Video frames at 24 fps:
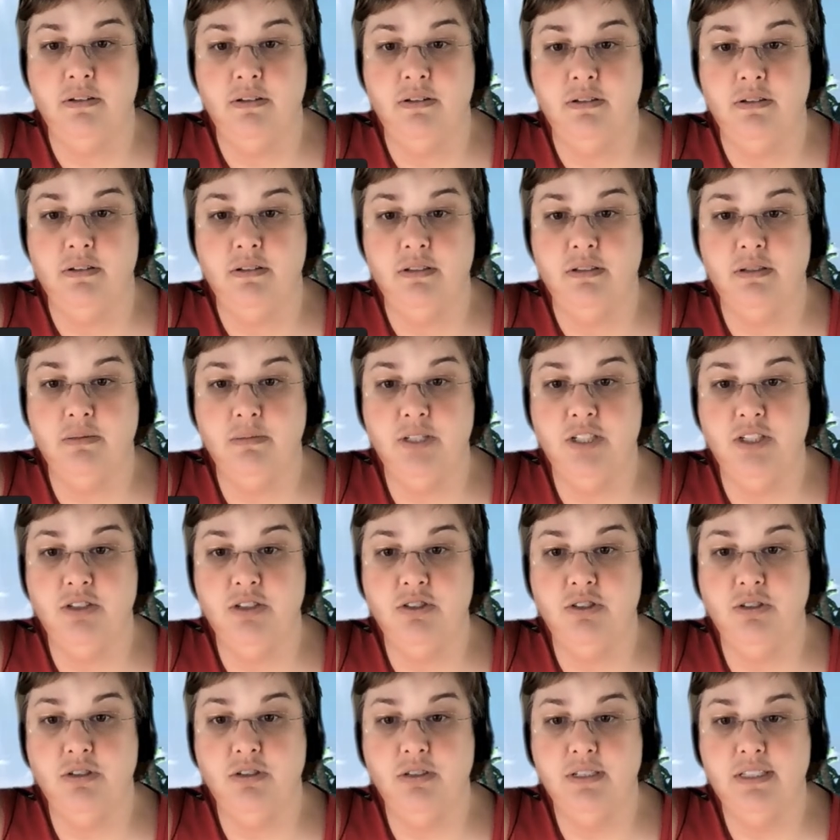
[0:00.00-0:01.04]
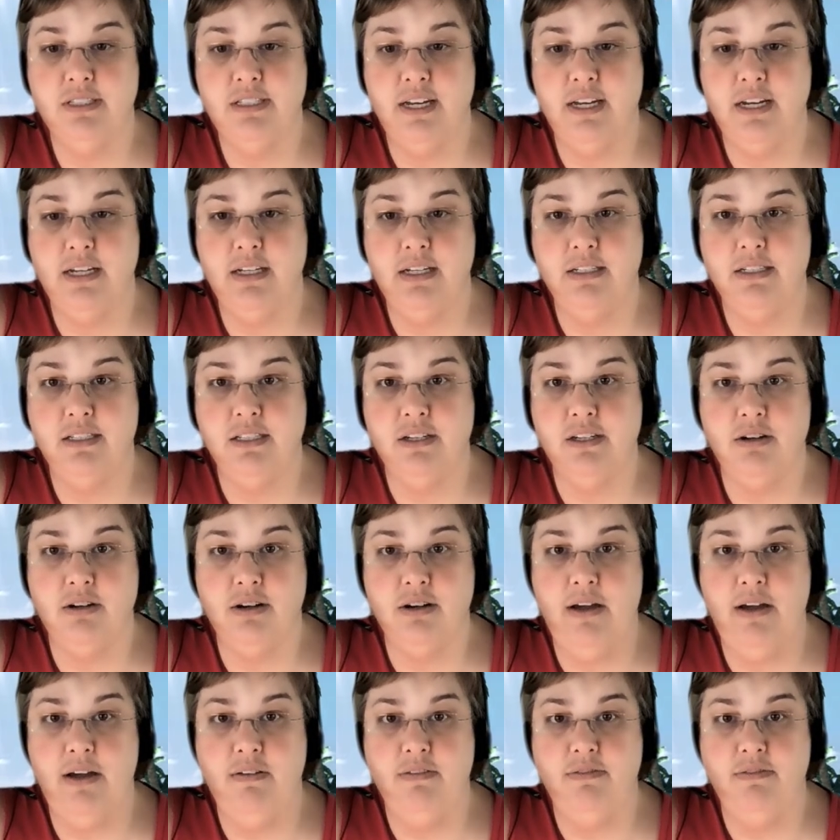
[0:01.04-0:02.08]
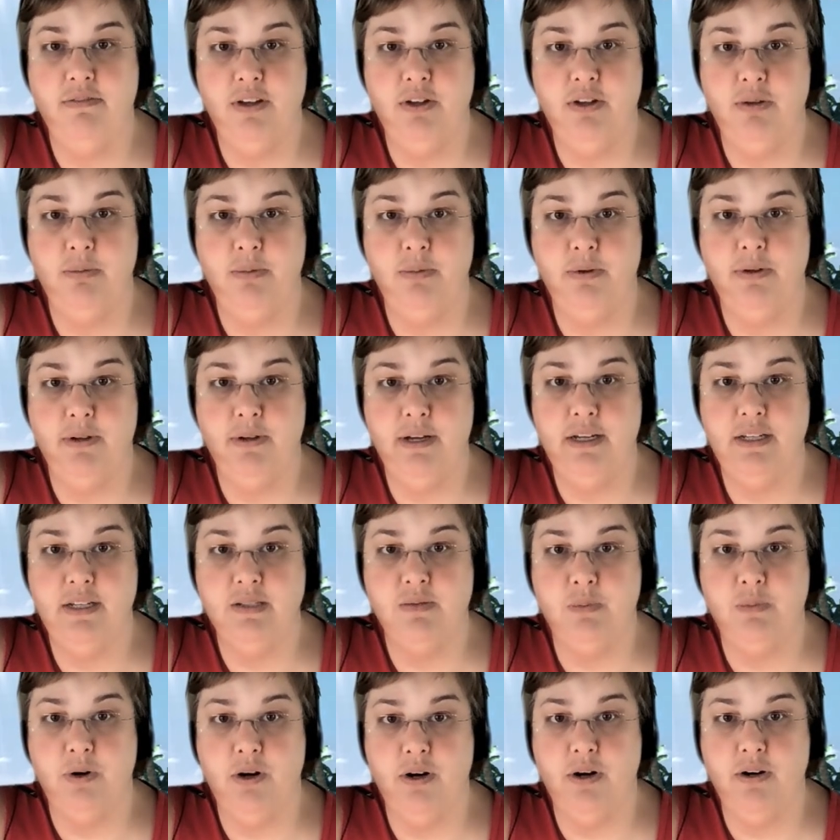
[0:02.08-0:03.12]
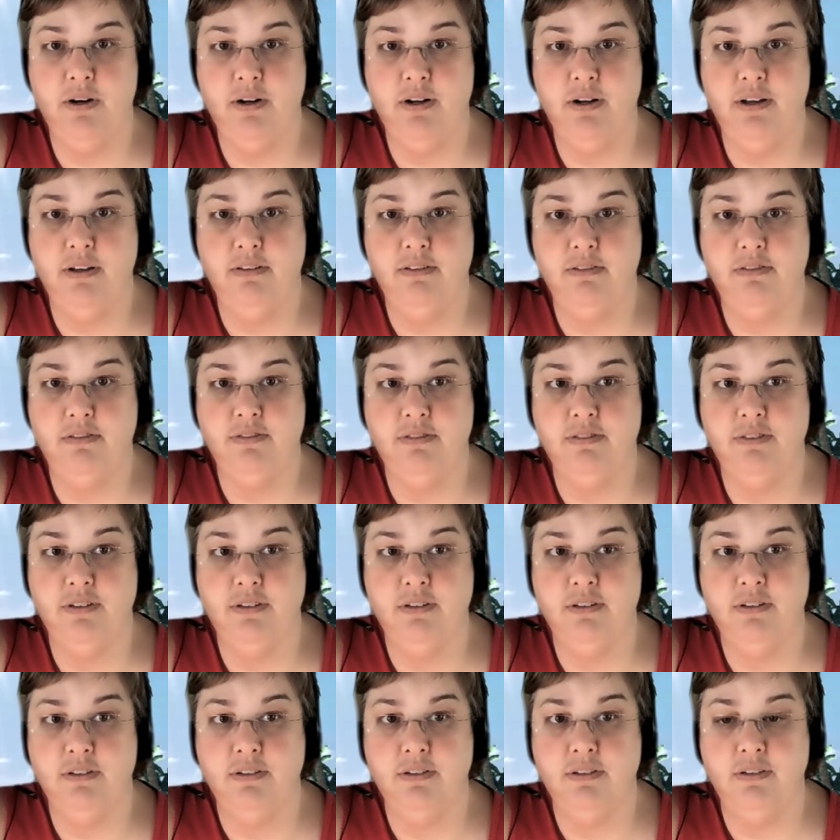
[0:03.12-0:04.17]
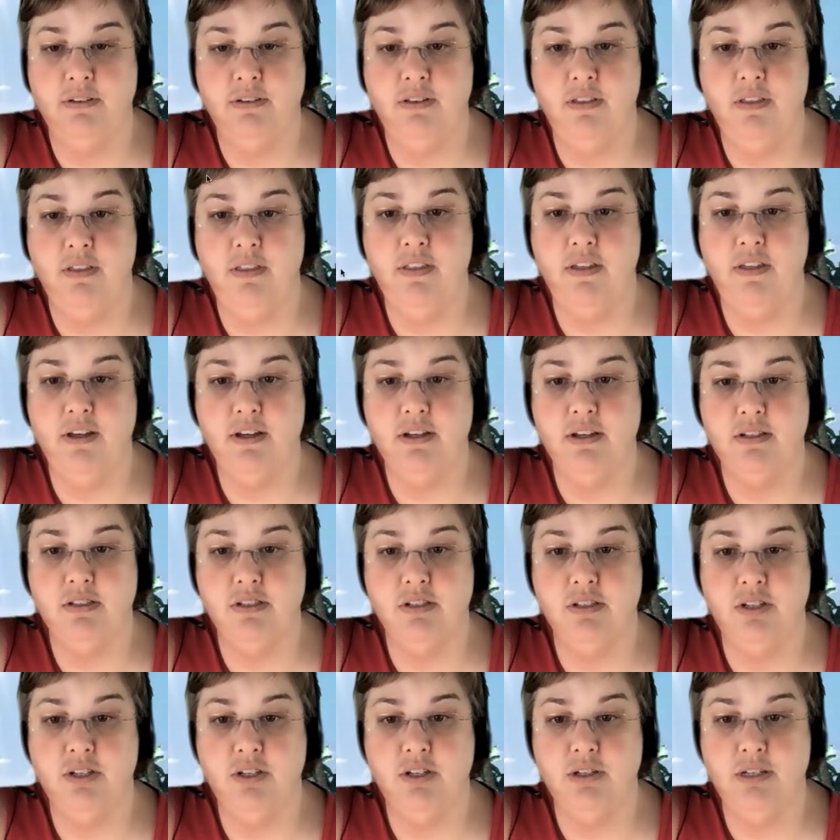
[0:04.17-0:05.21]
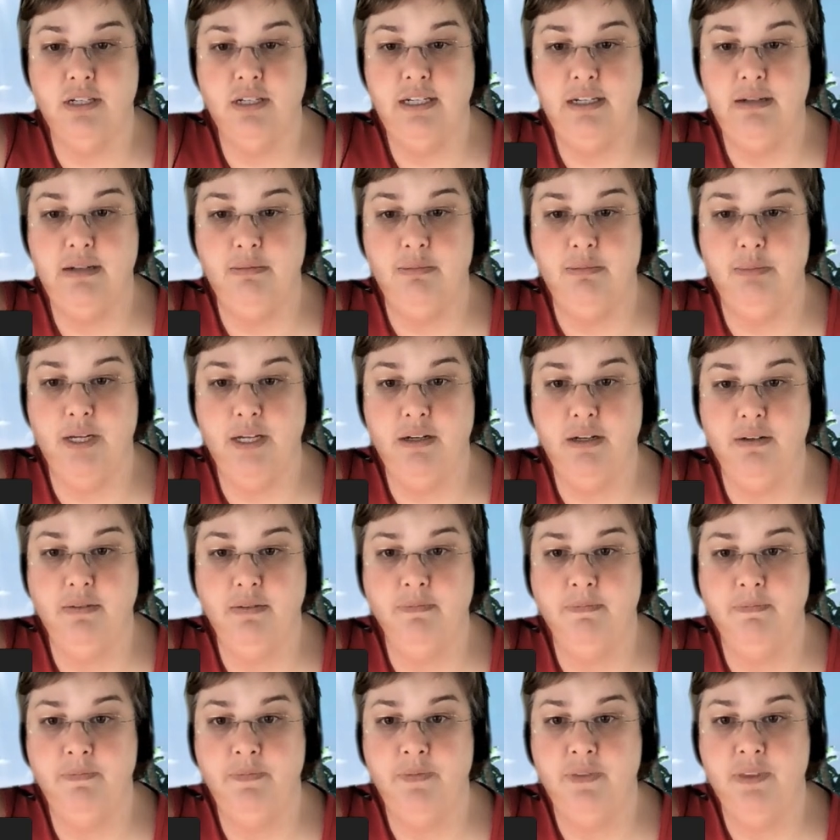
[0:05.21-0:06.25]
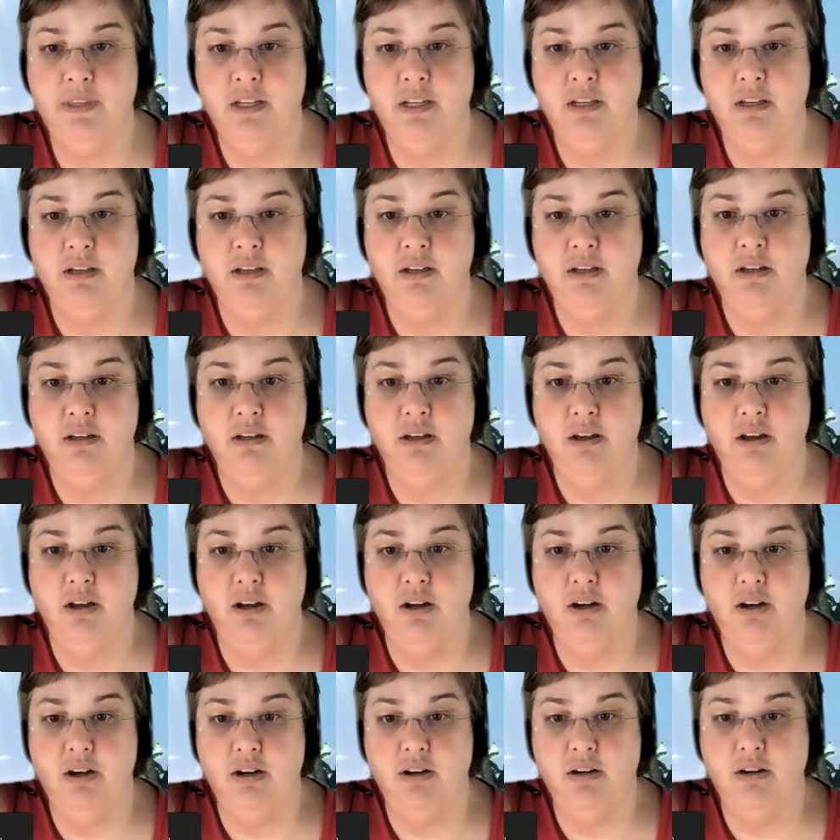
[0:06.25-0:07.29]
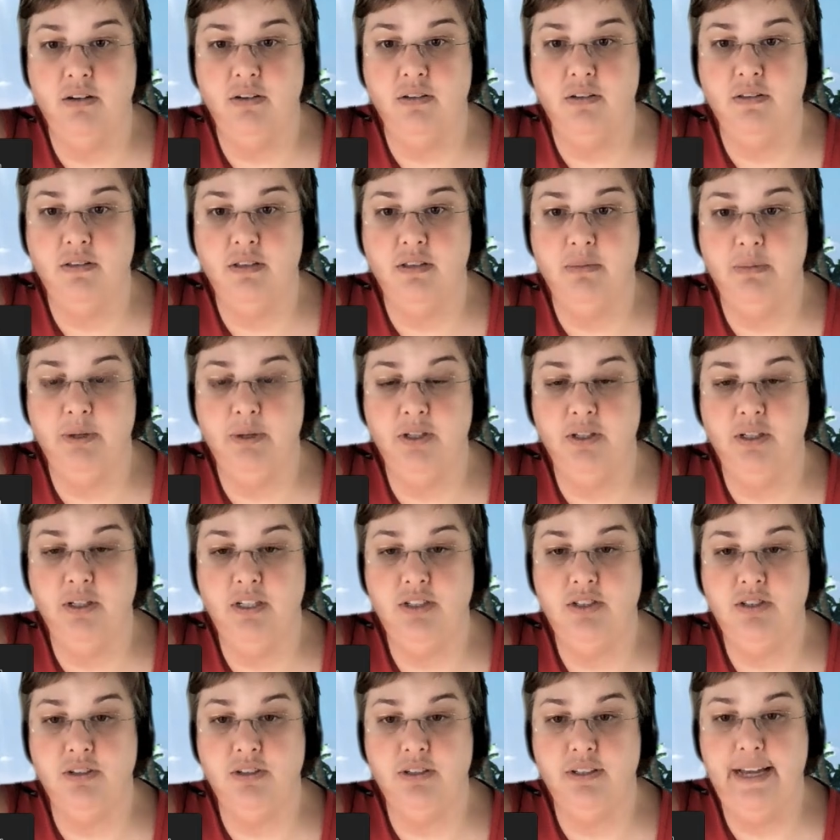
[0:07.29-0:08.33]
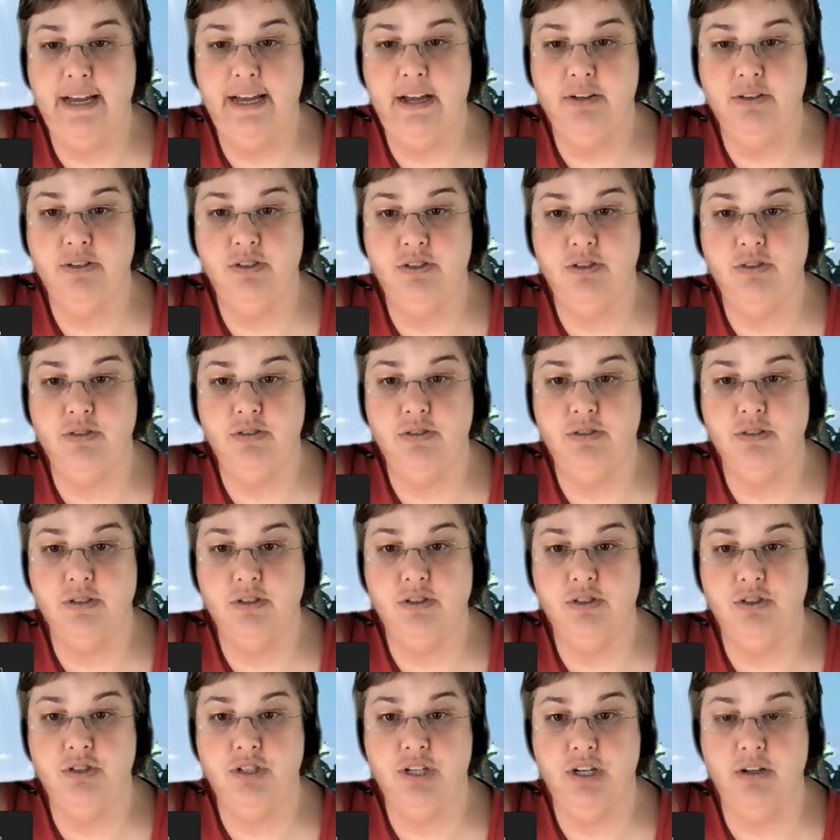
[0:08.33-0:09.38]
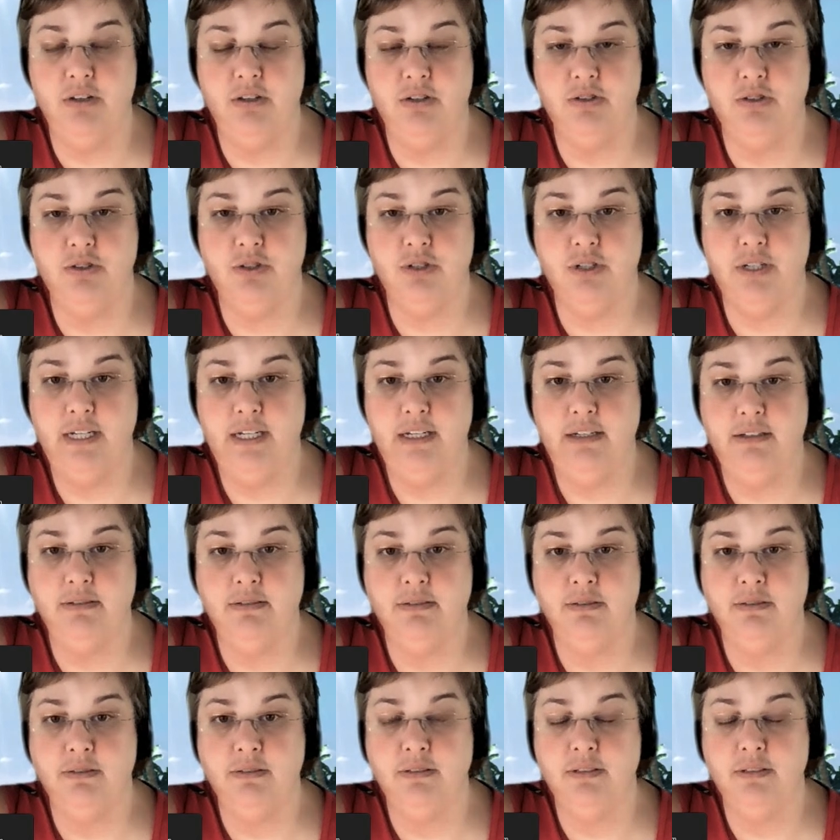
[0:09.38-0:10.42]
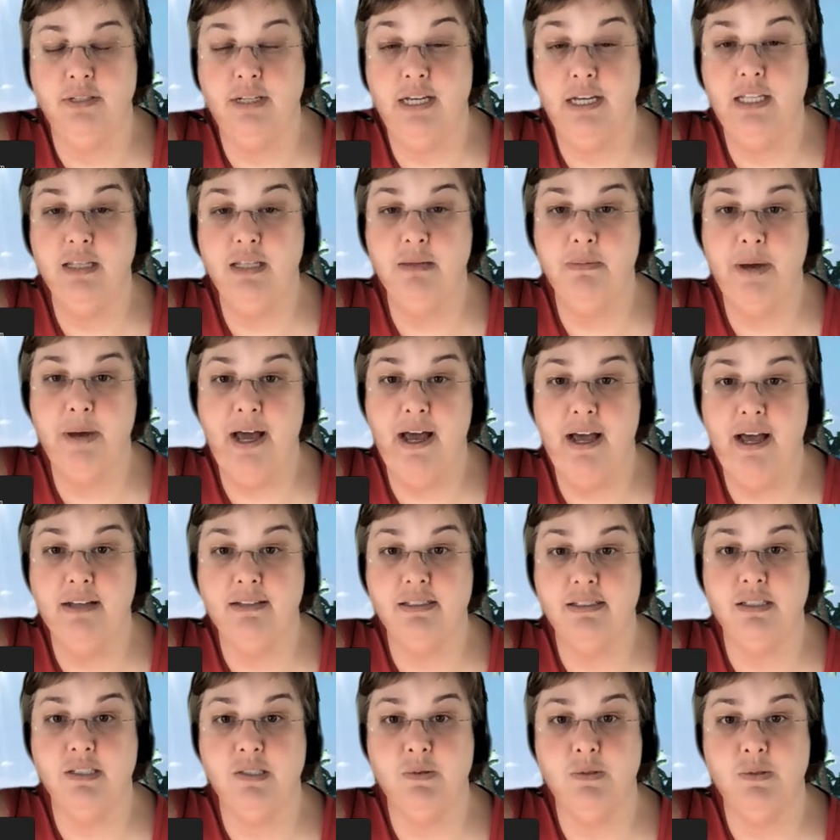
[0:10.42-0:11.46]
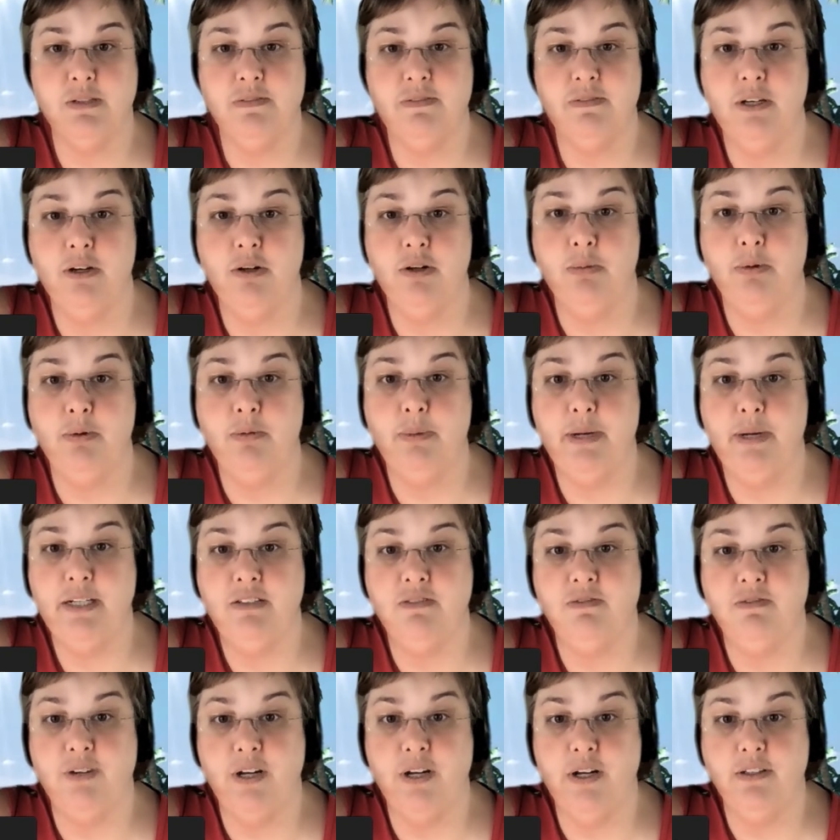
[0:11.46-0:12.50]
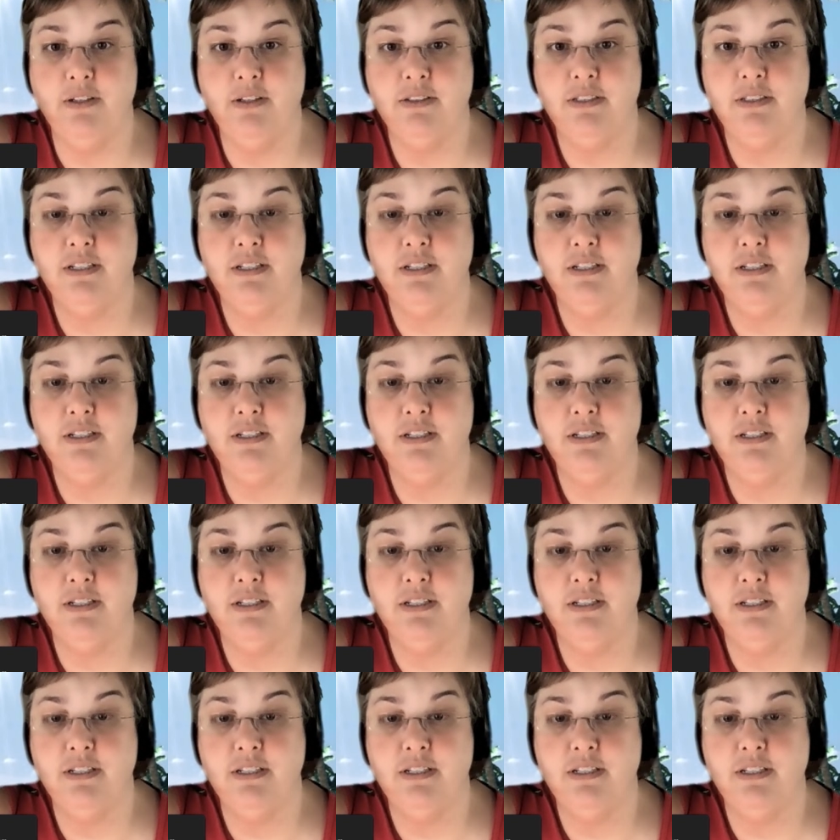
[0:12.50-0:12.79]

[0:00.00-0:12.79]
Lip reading: Some additional settings that are now available as part of the security button are the ability to allow students to share their screen. In the past, this was available by default.